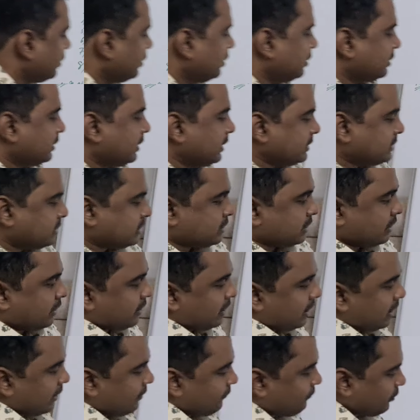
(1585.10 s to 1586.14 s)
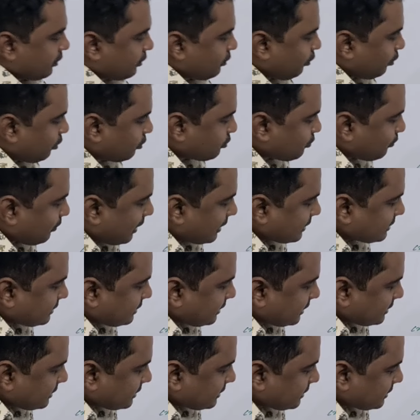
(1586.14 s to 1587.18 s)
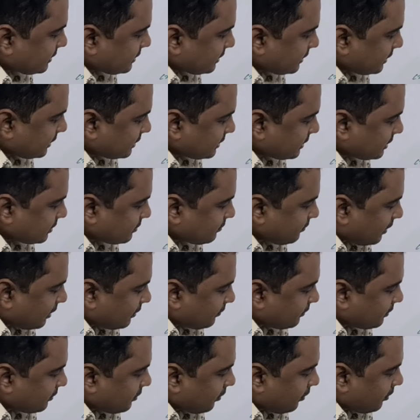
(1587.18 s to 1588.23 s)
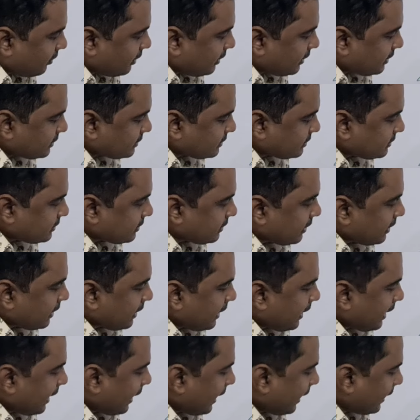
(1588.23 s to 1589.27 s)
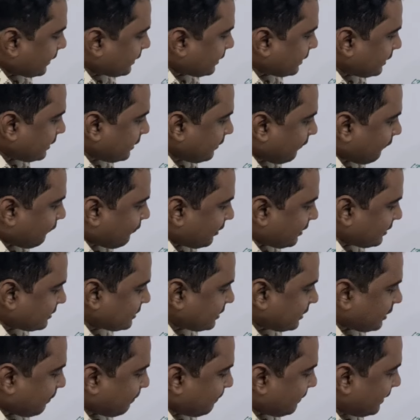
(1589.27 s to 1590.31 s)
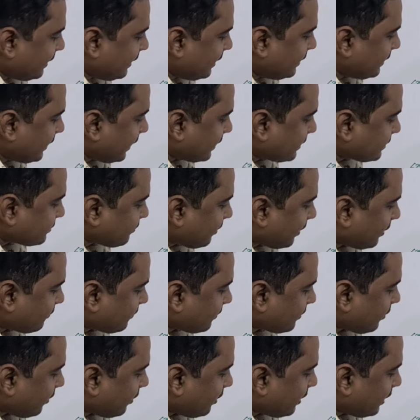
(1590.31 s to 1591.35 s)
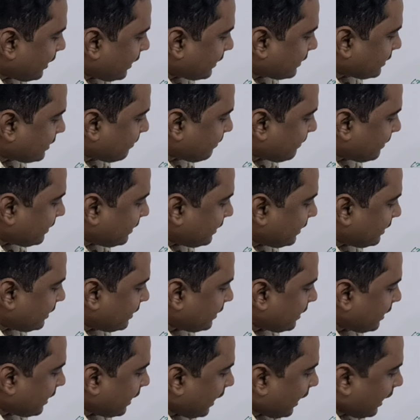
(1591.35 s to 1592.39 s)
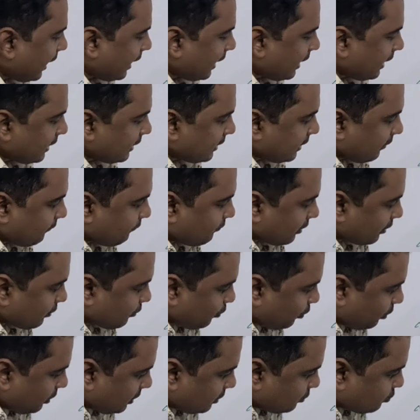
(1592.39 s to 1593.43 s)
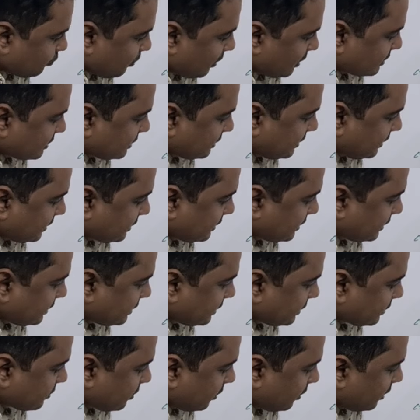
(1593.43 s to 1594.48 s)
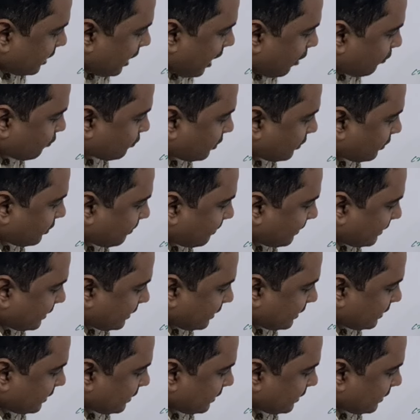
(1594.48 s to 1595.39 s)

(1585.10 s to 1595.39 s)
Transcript: this, if we go towards this is what we call as, and if it is in the middle, that is what we call at the money, and if you are going towards this is called out of the money.